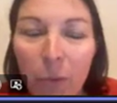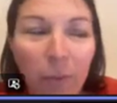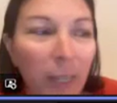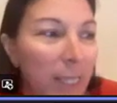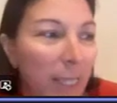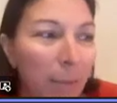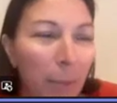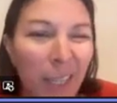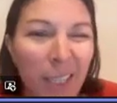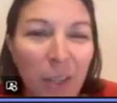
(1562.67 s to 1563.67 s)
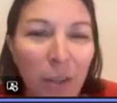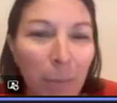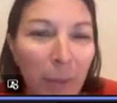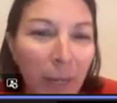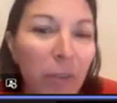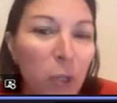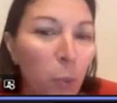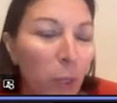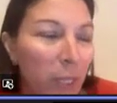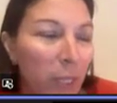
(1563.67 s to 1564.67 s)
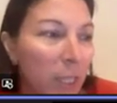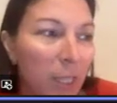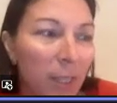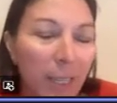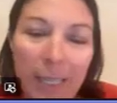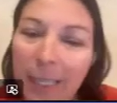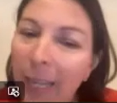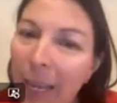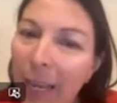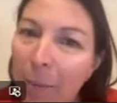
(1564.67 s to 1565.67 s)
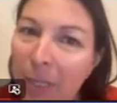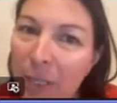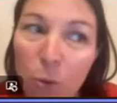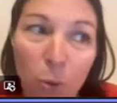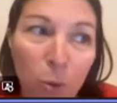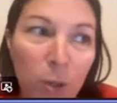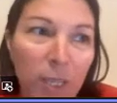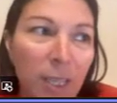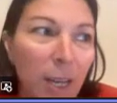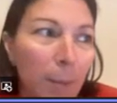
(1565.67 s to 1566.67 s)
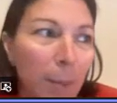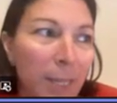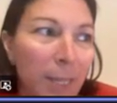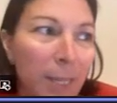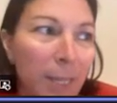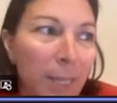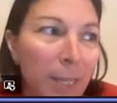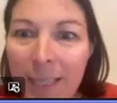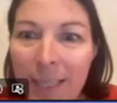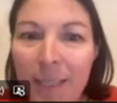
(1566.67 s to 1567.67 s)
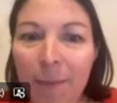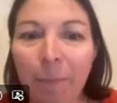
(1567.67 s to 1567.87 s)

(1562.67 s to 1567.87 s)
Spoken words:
already, but it's got a bit of a twist. And this game is called Cyber Snakes.